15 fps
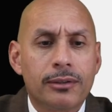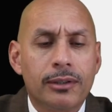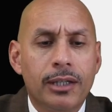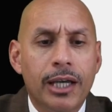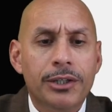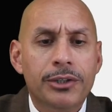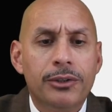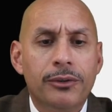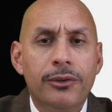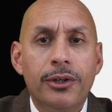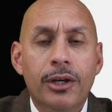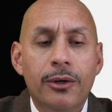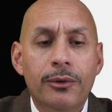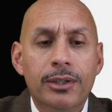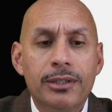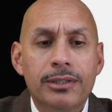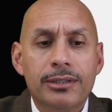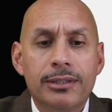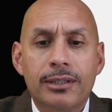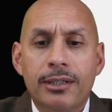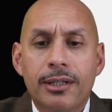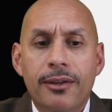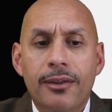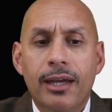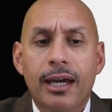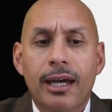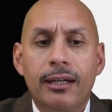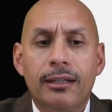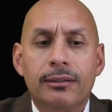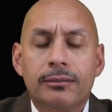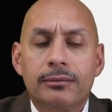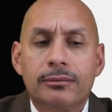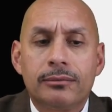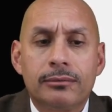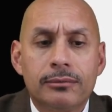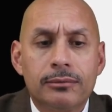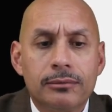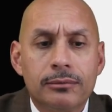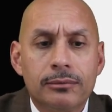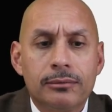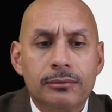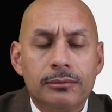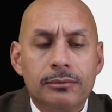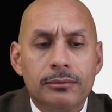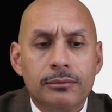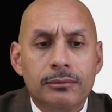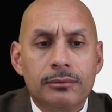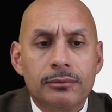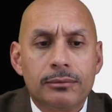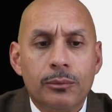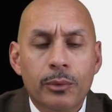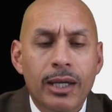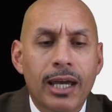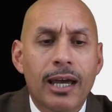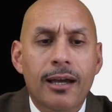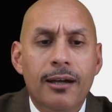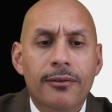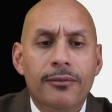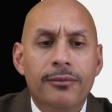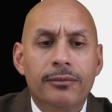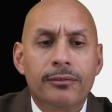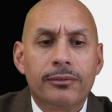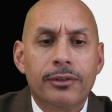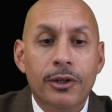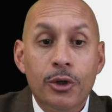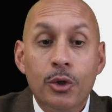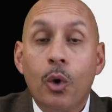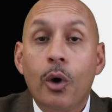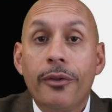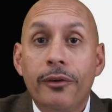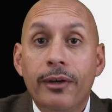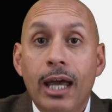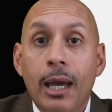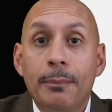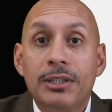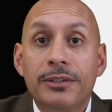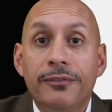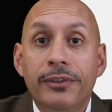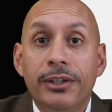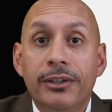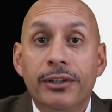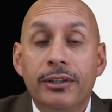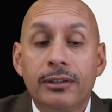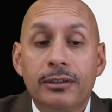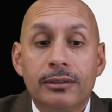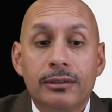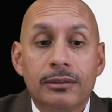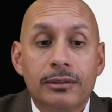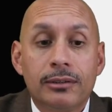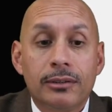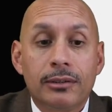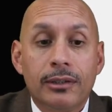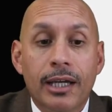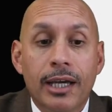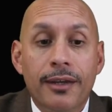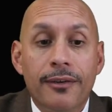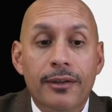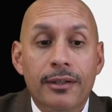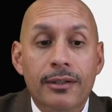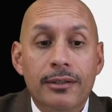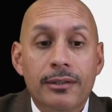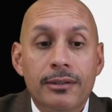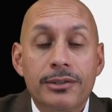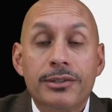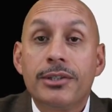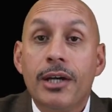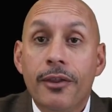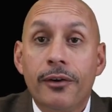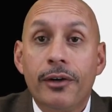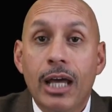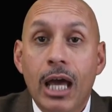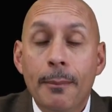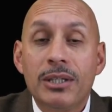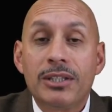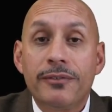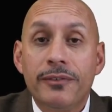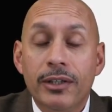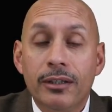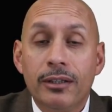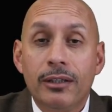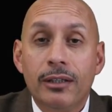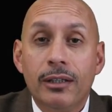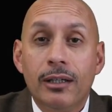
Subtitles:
And you'll notice that we have the northern hemisphere and the southern hemisphere.